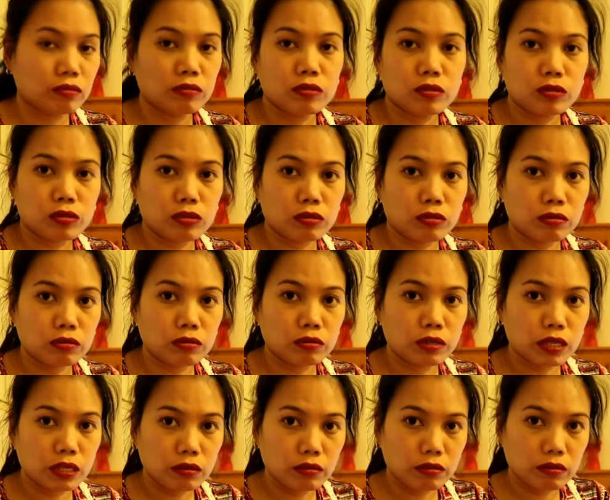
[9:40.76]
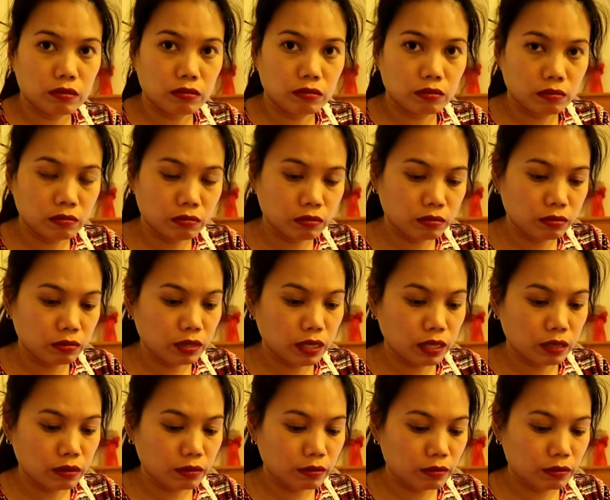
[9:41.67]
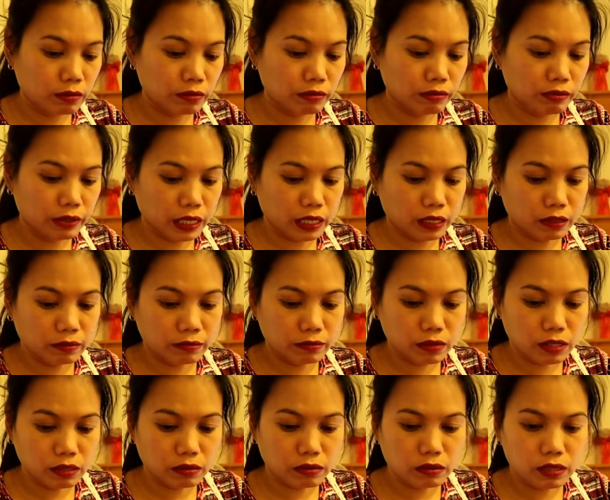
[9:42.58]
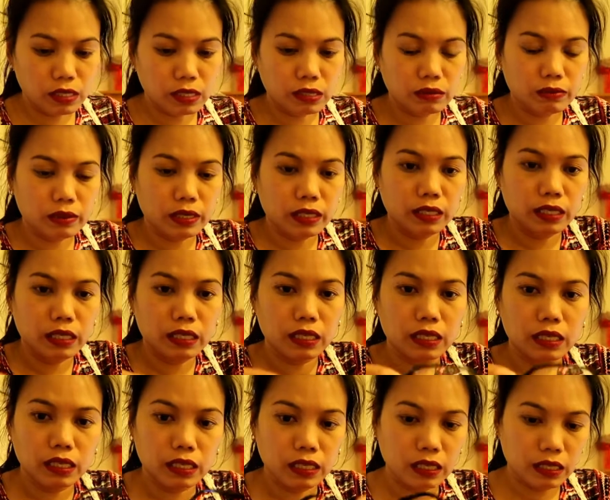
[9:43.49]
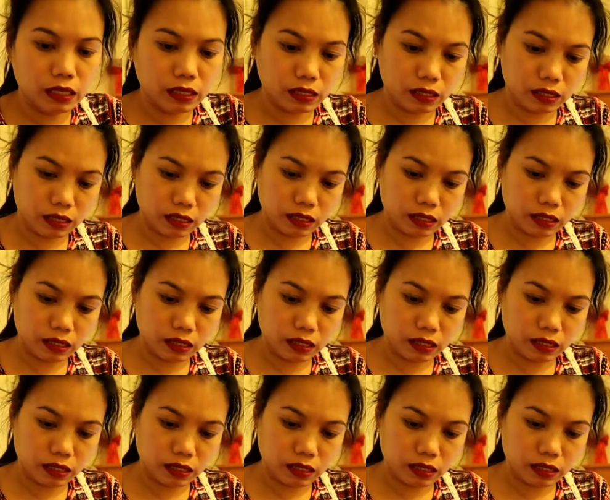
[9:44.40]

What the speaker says: So ito yung una kong frame. So this one is